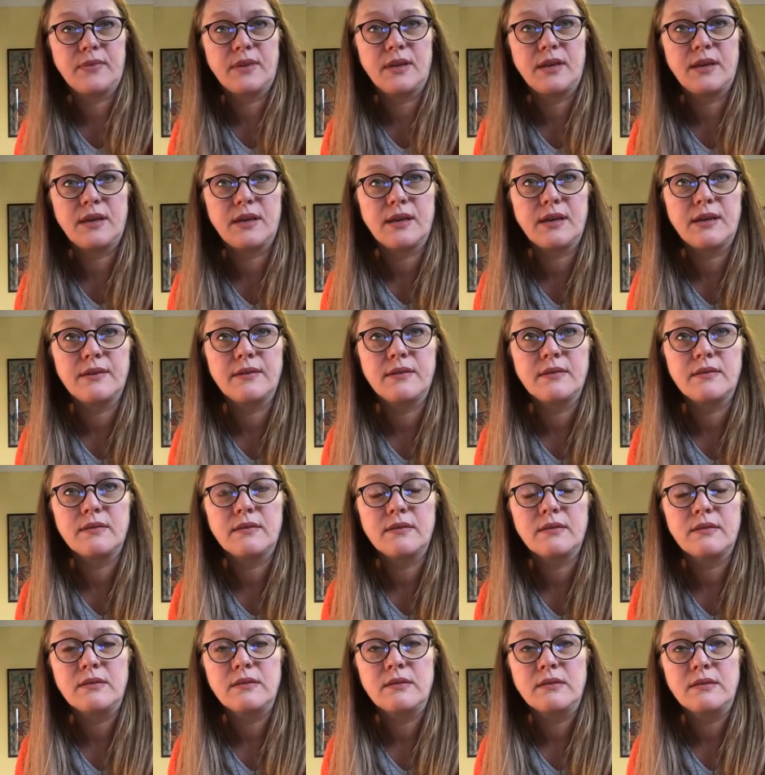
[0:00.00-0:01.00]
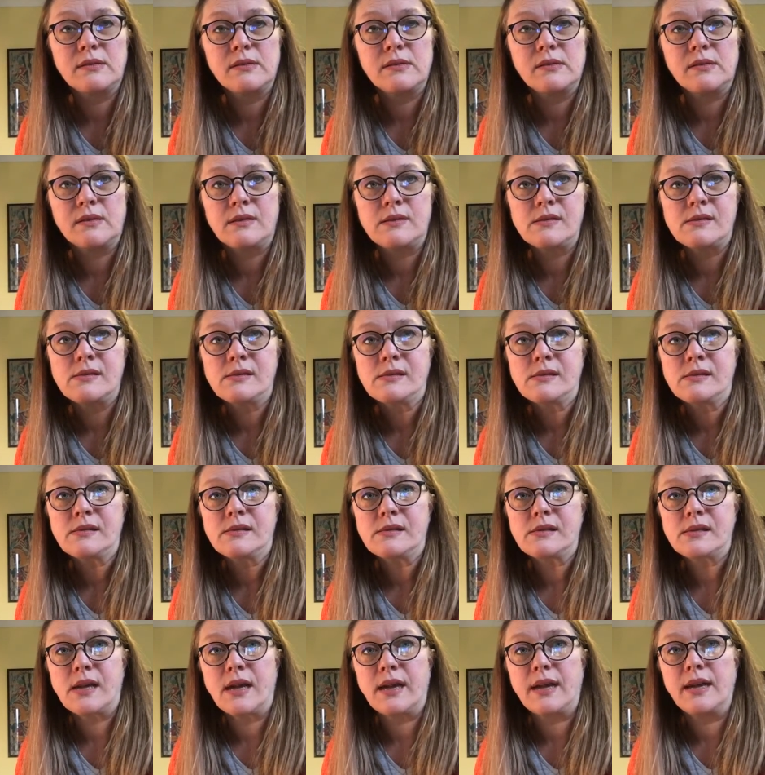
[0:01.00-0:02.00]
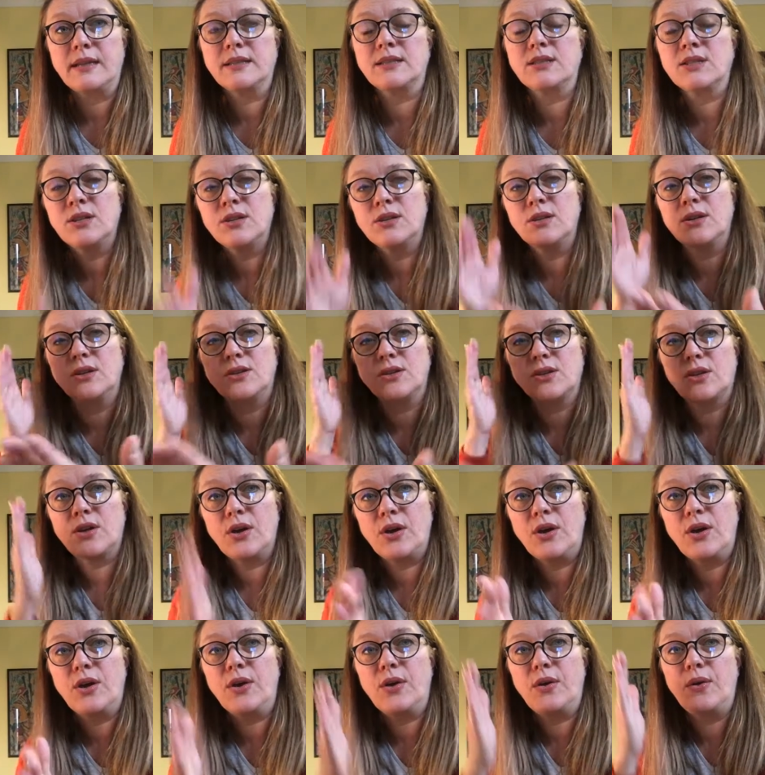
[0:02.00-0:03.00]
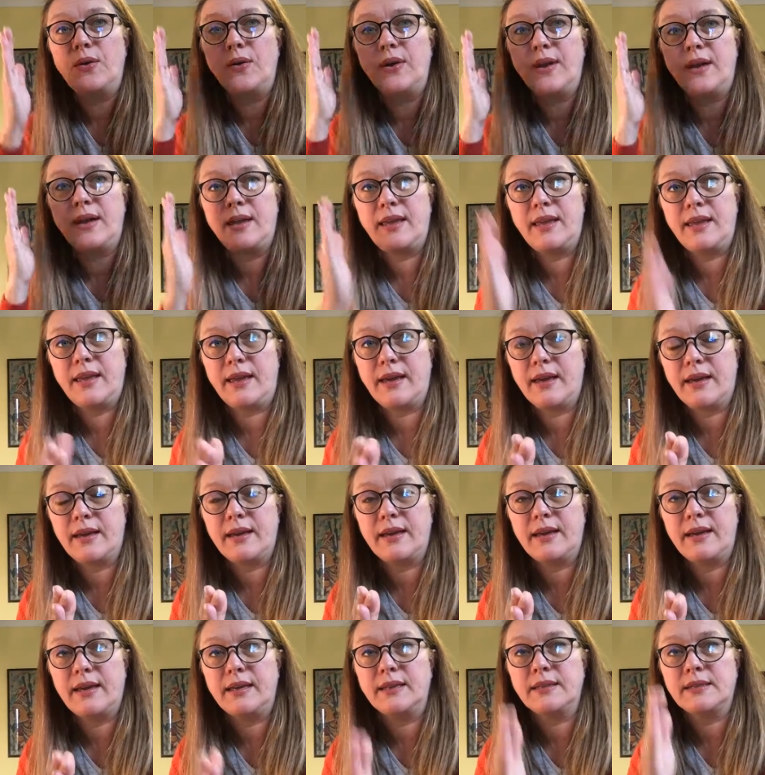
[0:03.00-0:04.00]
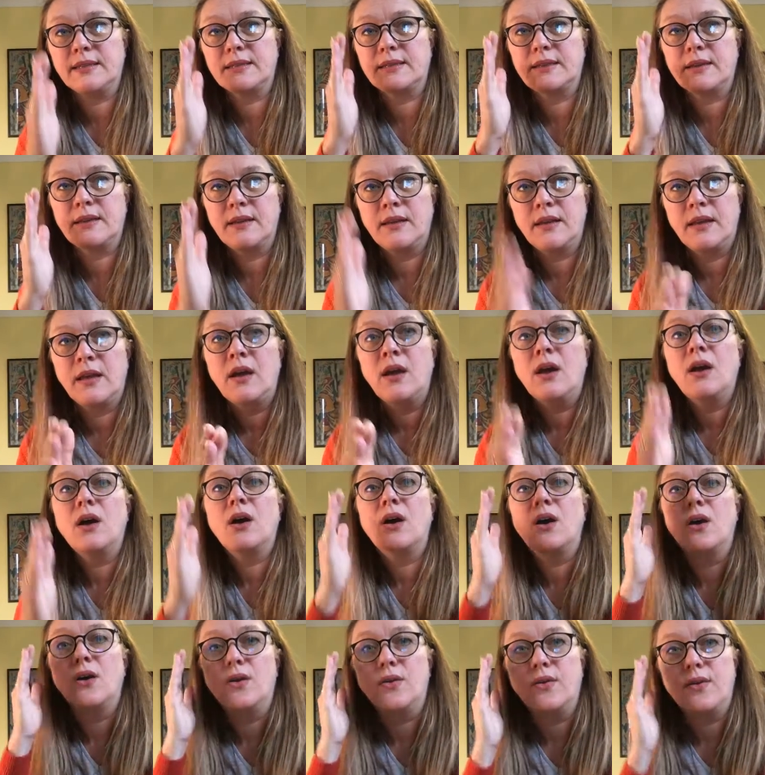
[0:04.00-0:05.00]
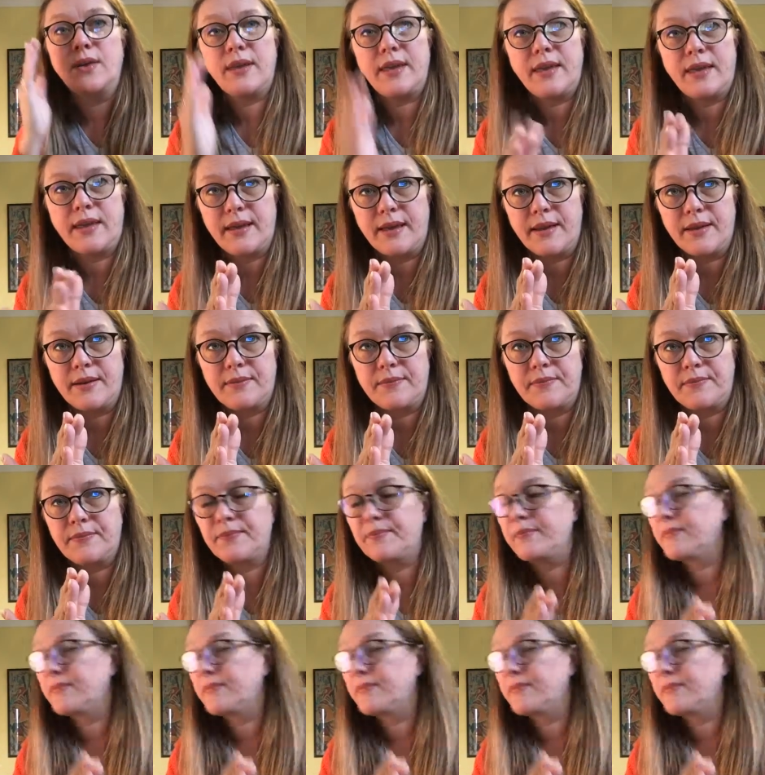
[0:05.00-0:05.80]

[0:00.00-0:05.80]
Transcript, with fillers: Yeah? Okay, it's not oh here, it's oh here.